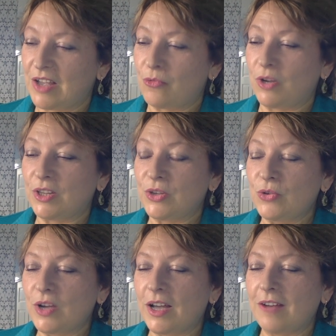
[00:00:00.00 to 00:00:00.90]
When
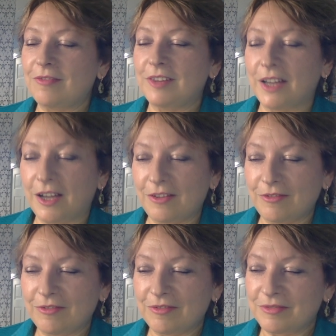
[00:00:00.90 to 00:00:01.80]
you have love,
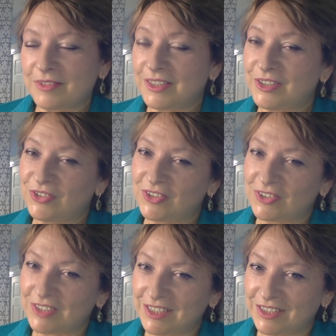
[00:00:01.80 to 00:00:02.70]
you
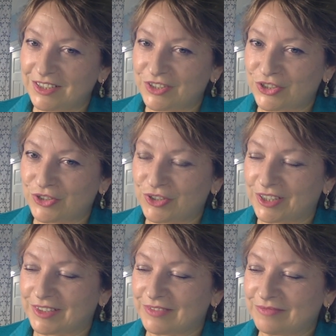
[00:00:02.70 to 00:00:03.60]
don't need the
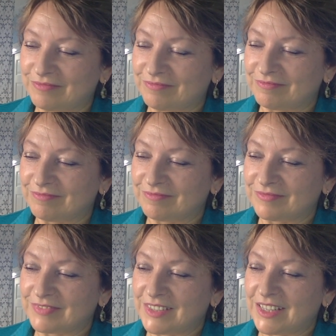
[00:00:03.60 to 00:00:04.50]
sugar.
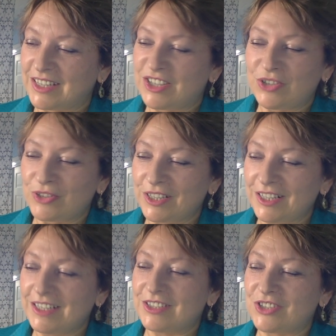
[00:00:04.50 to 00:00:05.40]
Sugar
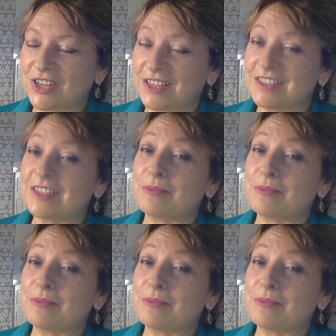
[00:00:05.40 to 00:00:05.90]
is just a